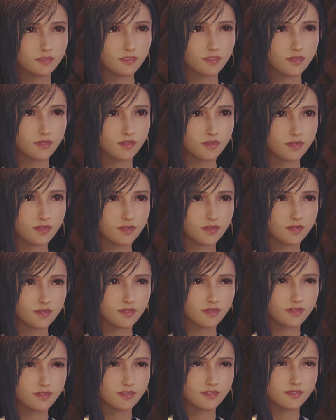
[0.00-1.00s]

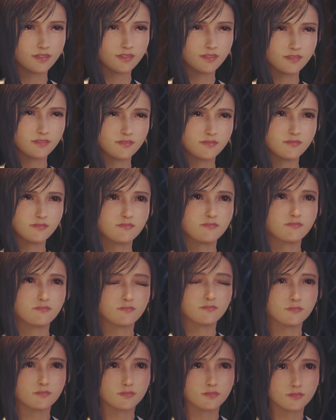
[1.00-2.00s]
(silence)